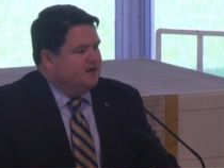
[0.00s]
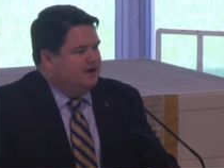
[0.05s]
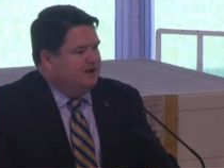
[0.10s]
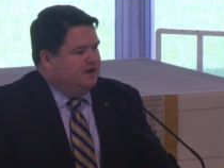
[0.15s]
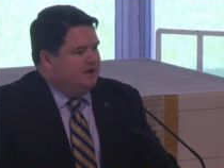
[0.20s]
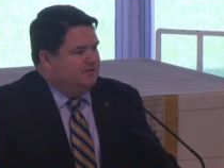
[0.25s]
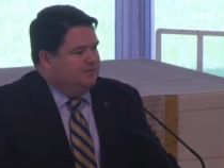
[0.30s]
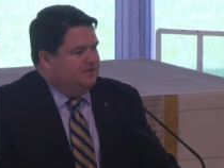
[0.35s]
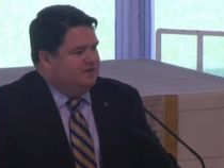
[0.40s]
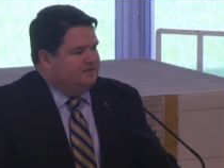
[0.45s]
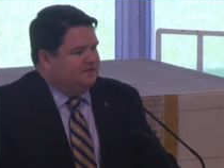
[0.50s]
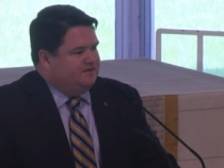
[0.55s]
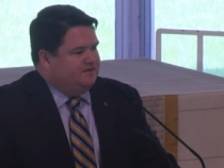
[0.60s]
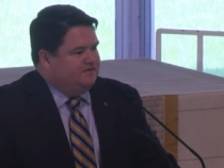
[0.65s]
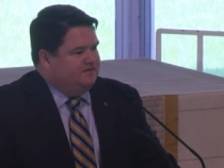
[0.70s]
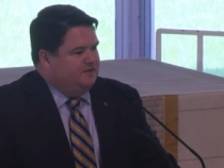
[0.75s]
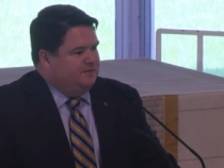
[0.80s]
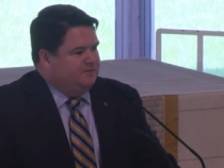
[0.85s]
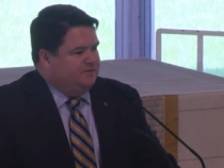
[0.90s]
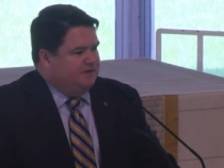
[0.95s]
Um, this is
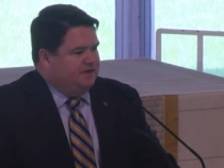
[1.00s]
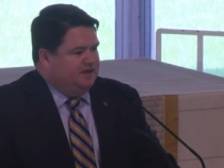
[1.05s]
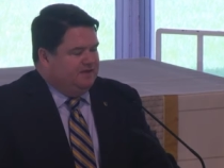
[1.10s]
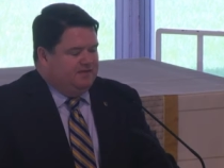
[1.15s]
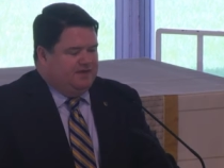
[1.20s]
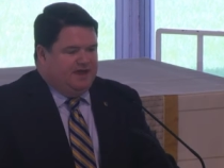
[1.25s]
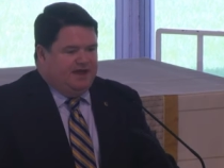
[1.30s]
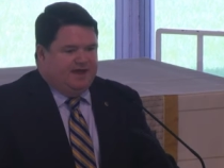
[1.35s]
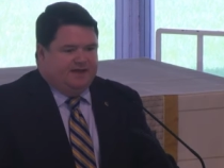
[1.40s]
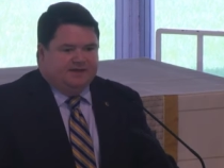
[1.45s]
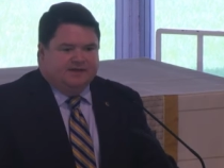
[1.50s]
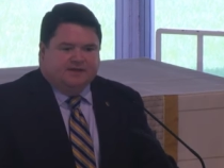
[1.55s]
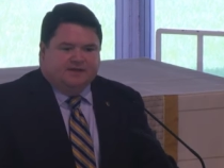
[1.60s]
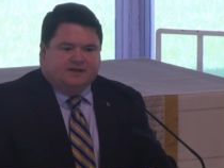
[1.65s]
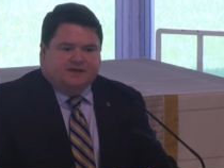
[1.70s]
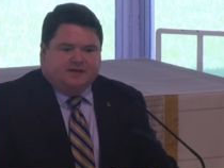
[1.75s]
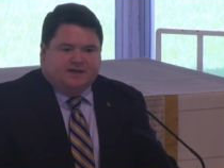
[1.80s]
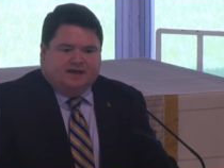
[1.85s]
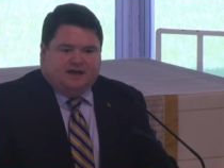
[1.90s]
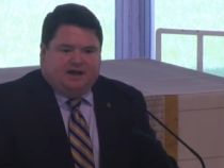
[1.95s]
something that
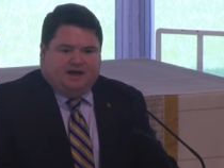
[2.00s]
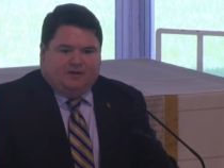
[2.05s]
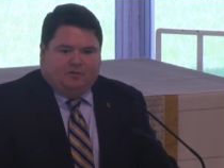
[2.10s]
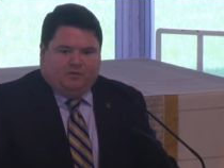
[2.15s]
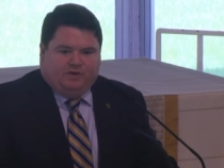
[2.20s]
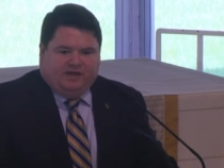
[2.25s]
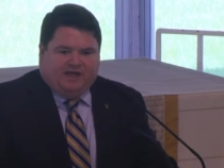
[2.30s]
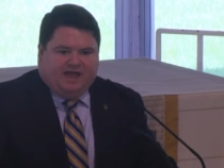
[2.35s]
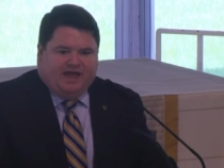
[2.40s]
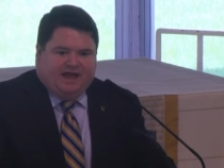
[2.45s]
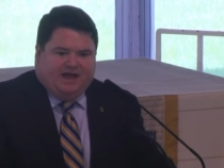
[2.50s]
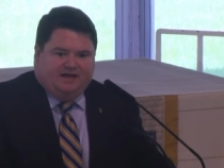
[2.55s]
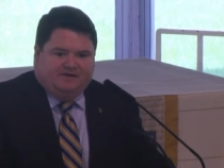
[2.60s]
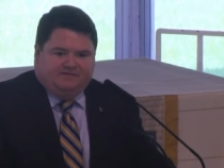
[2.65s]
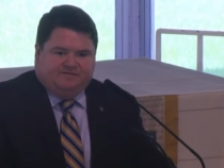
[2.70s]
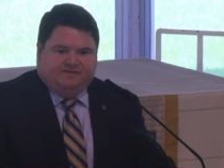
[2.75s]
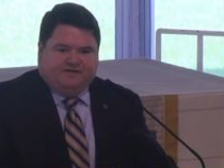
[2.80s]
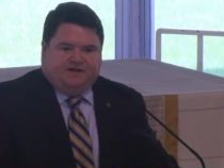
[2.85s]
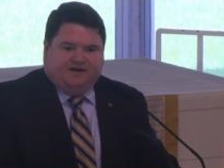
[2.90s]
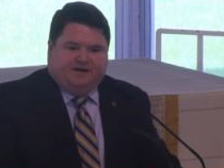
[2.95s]
uh, we
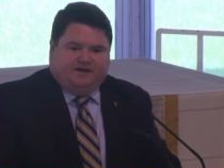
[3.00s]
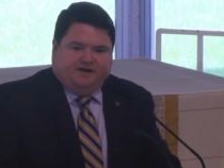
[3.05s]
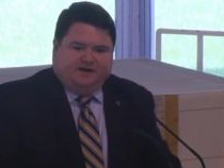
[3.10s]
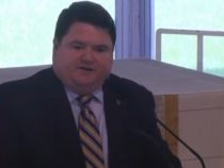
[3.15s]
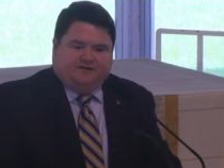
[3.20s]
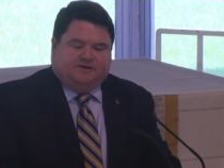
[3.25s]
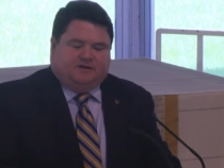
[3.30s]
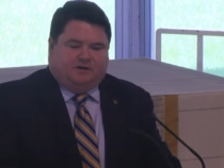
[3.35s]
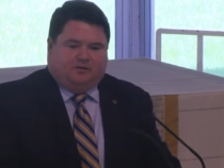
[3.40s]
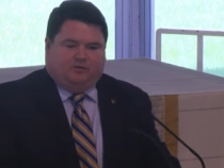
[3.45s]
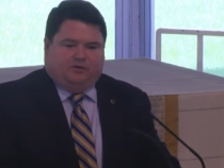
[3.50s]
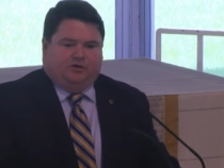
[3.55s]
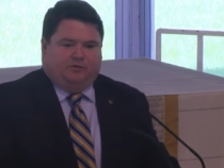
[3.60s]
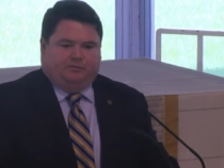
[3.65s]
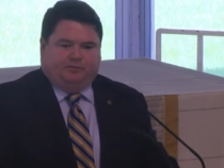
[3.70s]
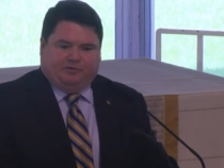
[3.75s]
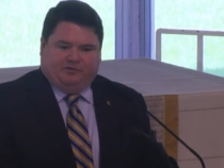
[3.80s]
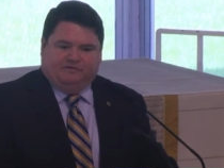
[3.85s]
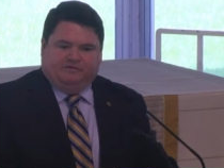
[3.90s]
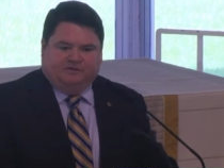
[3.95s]
have uh, a real
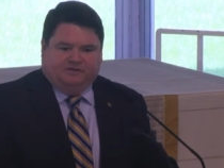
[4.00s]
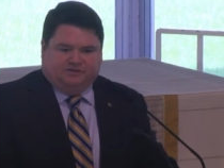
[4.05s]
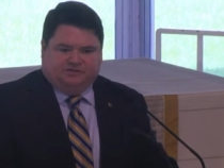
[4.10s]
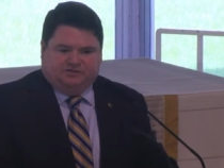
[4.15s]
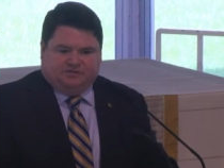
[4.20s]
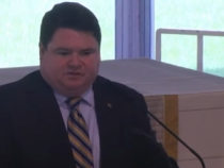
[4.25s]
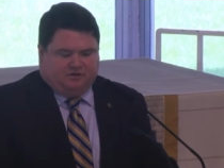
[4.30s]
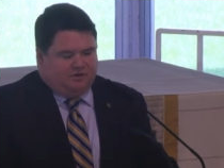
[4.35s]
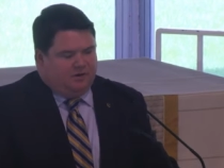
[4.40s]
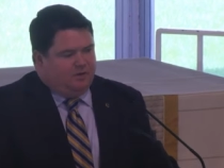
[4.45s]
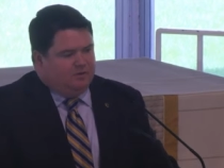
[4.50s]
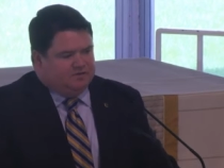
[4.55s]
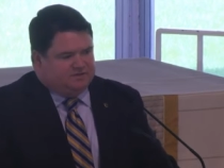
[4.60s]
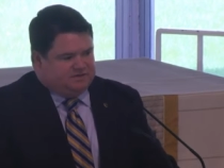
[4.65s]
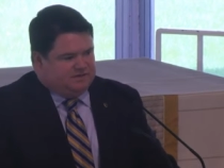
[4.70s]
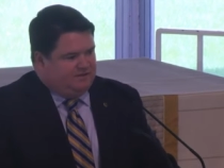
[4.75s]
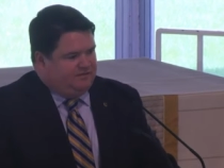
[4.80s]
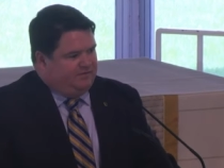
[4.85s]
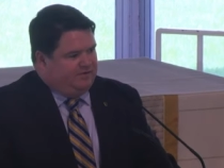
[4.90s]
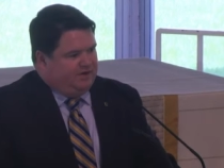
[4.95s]
privilege to
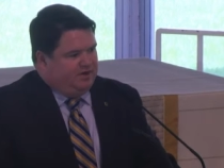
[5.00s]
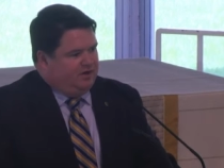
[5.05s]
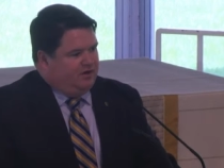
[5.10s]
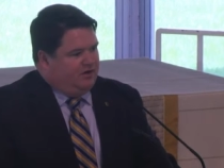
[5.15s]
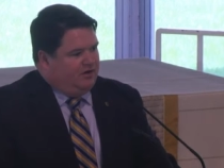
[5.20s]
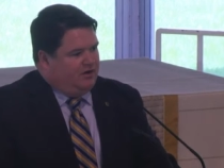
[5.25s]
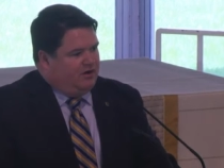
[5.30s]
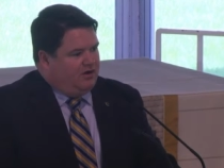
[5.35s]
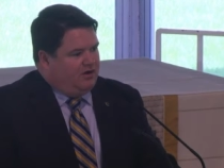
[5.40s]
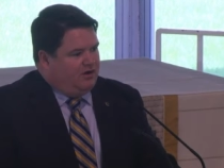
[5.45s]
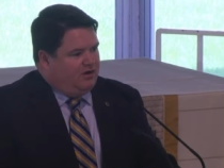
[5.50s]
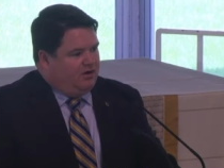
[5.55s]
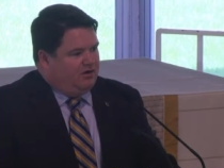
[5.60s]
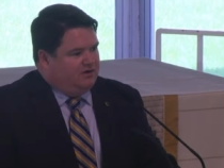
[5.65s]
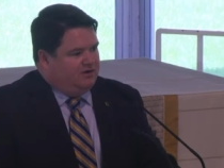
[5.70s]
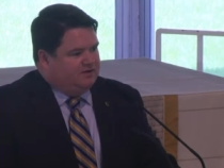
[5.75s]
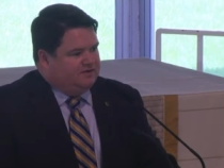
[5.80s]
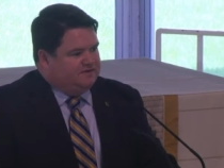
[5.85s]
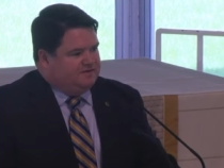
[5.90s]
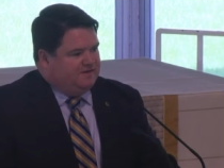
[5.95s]
host every year,
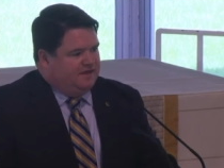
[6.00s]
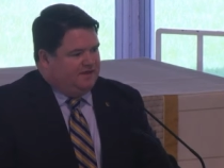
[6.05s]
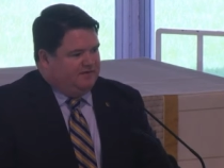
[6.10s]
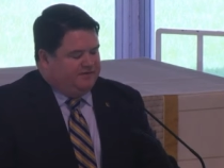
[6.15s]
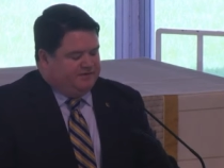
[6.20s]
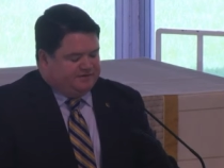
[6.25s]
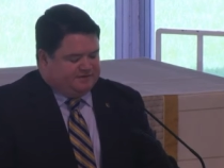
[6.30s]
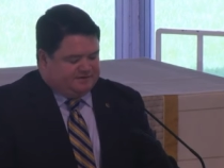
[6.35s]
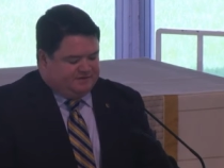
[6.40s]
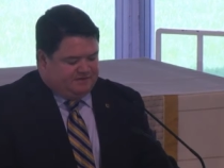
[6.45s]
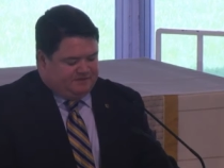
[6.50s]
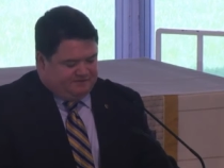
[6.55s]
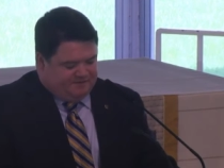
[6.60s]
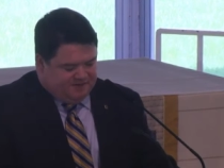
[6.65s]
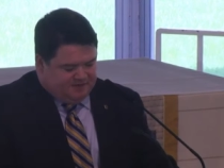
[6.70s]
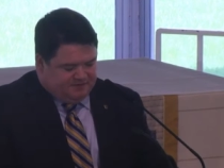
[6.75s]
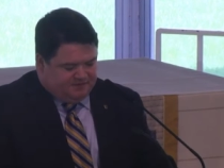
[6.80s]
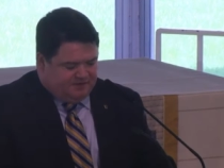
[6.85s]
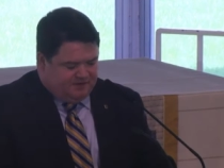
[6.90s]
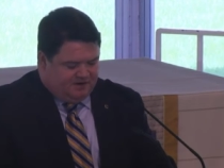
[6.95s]
our Gustavus
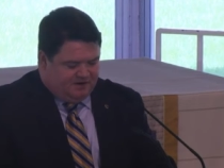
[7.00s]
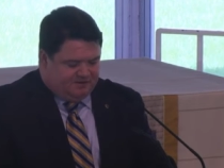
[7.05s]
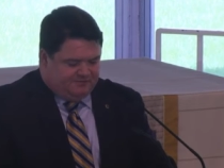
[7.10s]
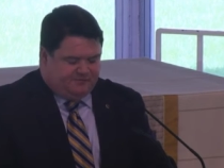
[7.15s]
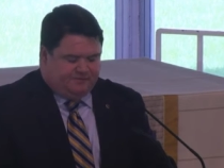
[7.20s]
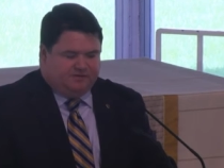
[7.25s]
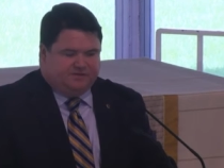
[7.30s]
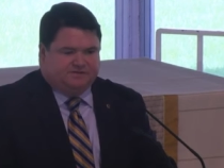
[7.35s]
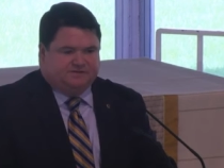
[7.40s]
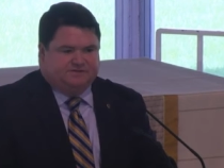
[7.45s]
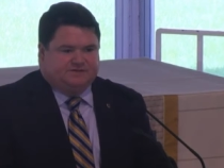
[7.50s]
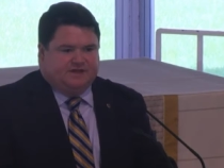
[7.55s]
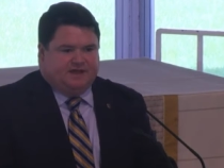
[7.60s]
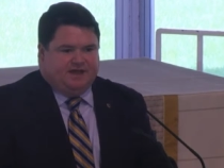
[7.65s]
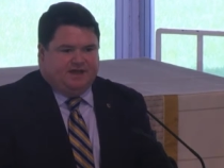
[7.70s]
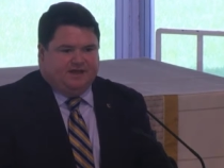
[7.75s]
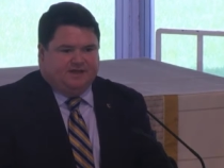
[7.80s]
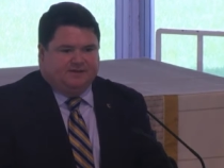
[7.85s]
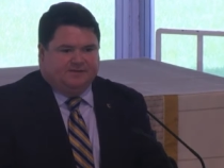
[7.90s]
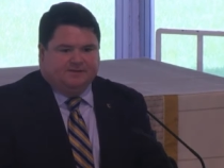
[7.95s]
Faith Conference.
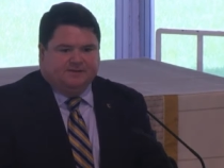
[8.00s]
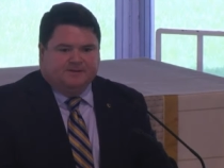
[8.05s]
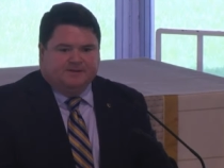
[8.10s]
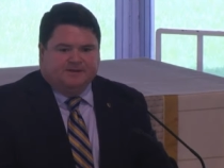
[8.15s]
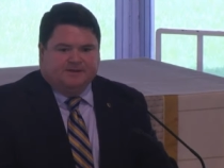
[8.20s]
And